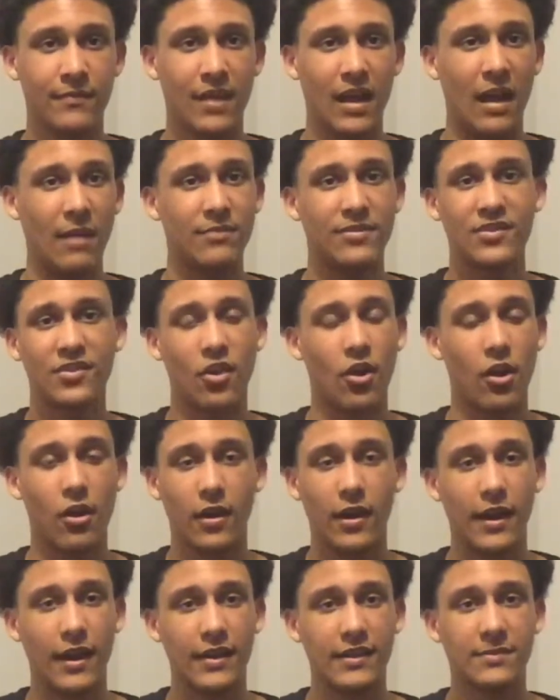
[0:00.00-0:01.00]
I'm
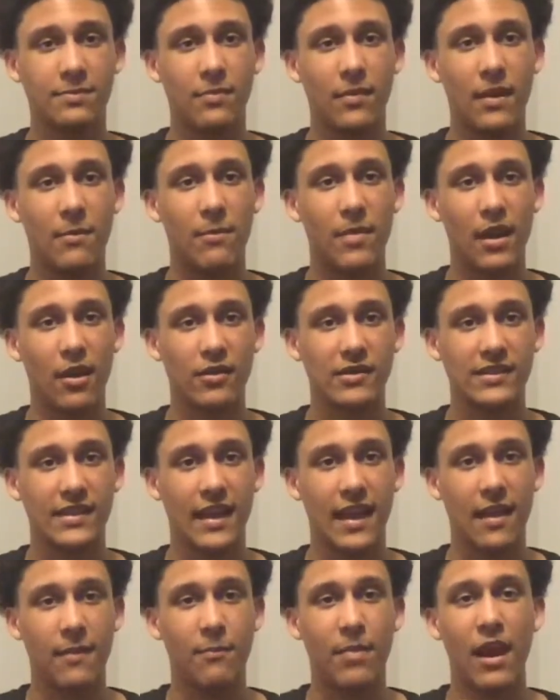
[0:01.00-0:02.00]
sorry, it's
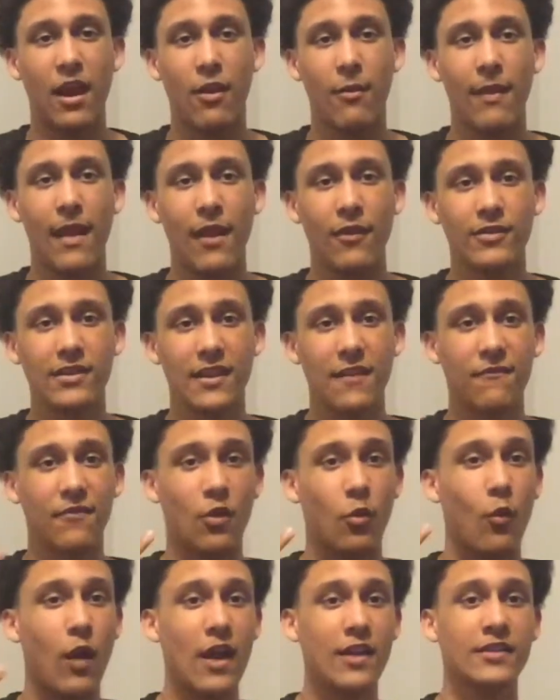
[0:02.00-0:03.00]
embarrassing. And Paramount, if
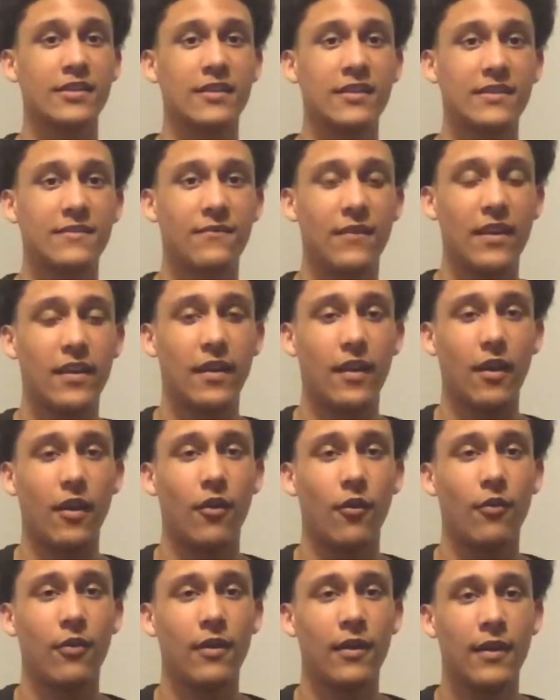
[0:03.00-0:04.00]
you're watching this
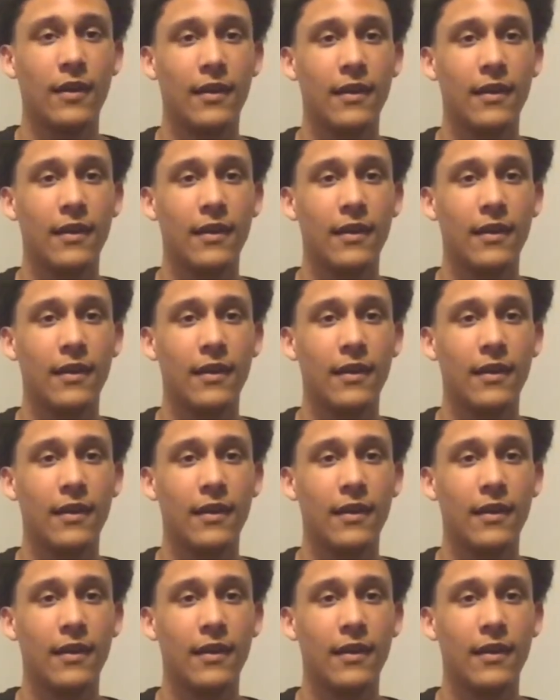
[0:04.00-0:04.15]
video,